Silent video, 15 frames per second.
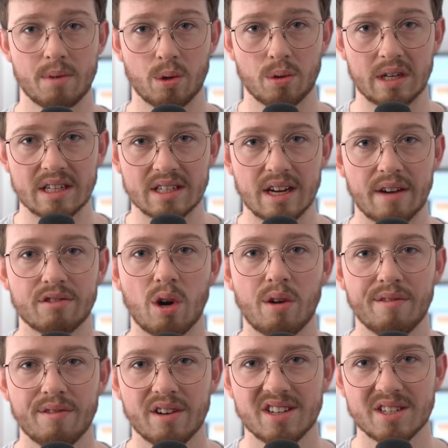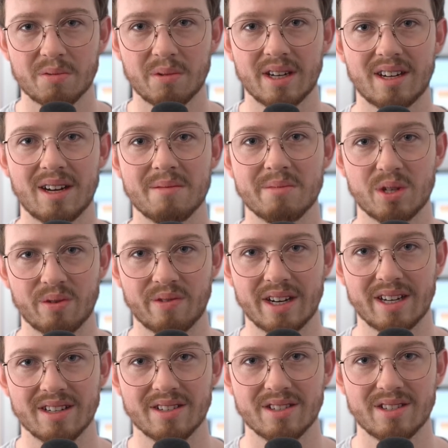building self-confidence when it comes to
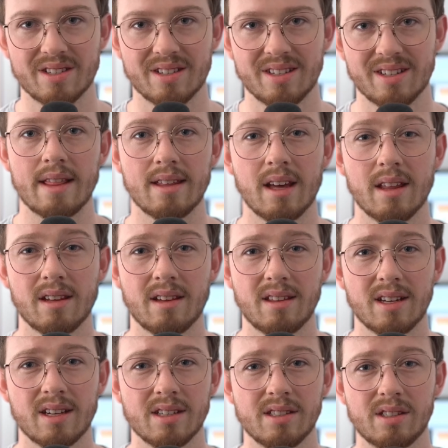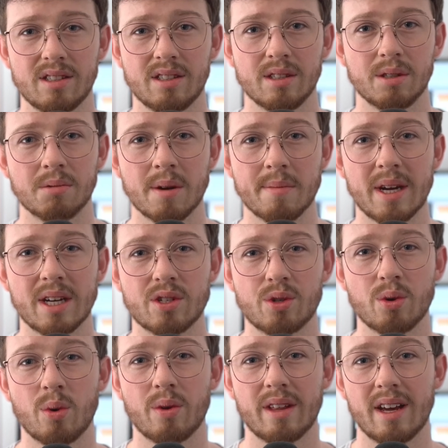renders. And the other thing is, you want to make
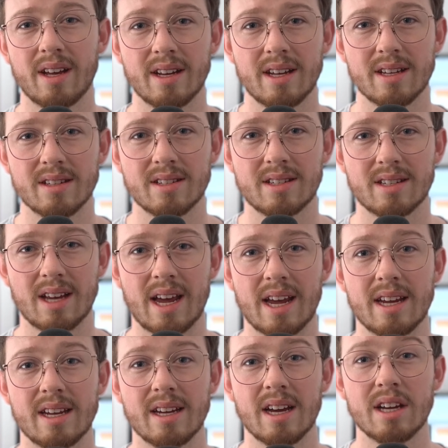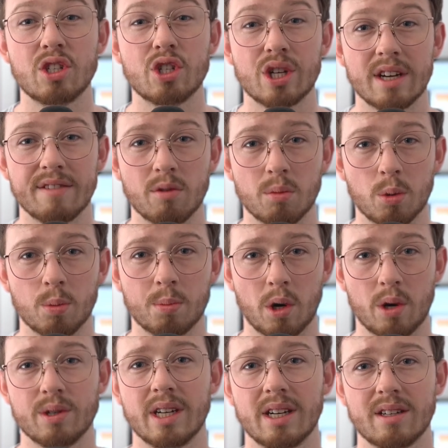sure that it's a achievable
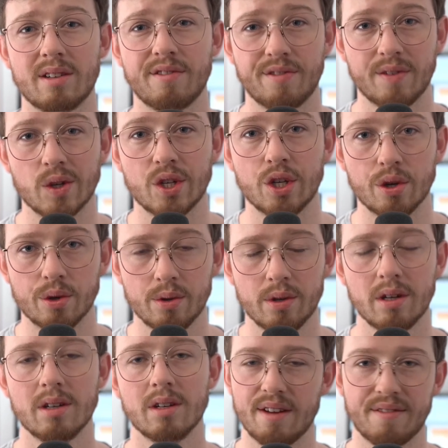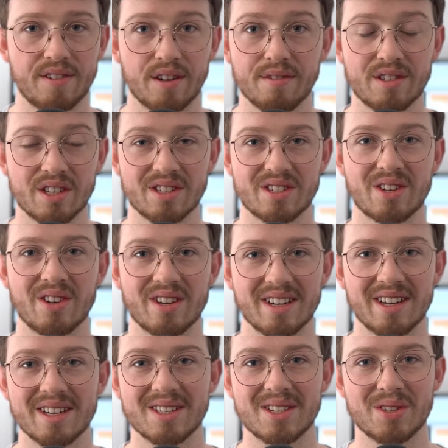project for you. If you've just gotten
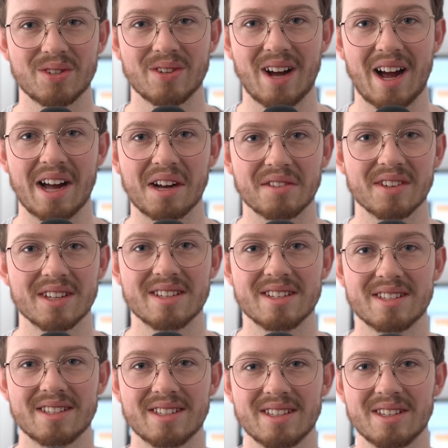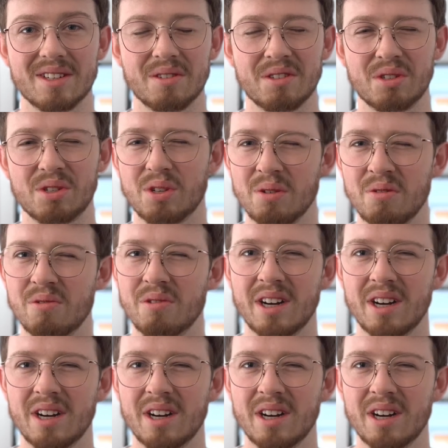into Arcviz, you shouldn't